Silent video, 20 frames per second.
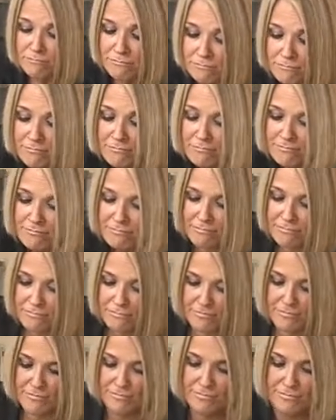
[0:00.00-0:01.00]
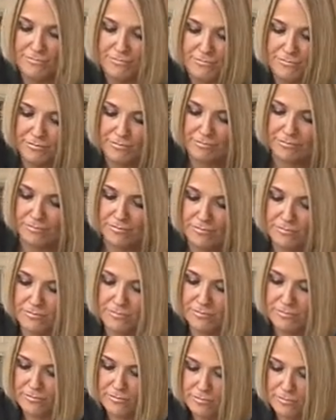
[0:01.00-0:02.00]

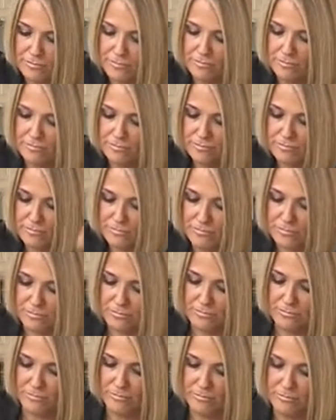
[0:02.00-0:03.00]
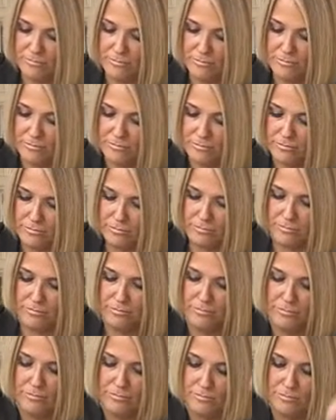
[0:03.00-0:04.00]

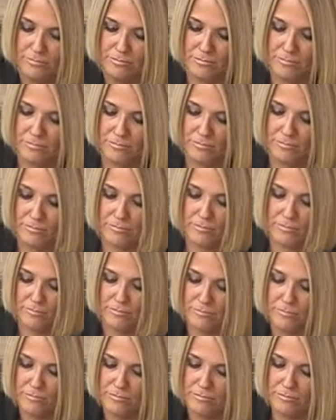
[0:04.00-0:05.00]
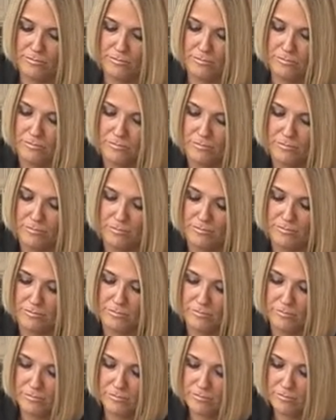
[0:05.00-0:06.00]

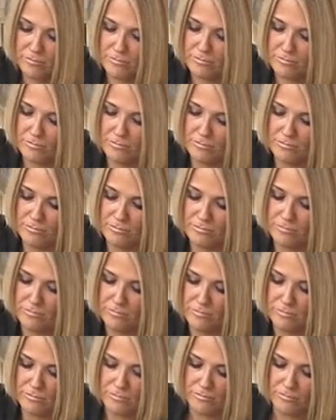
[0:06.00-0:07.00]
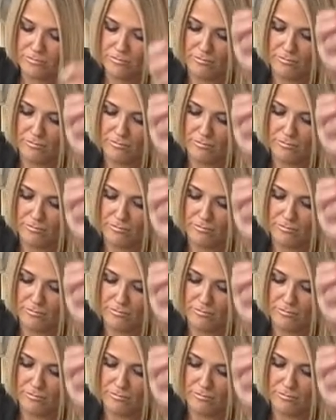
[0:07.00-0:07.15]
(not speaking)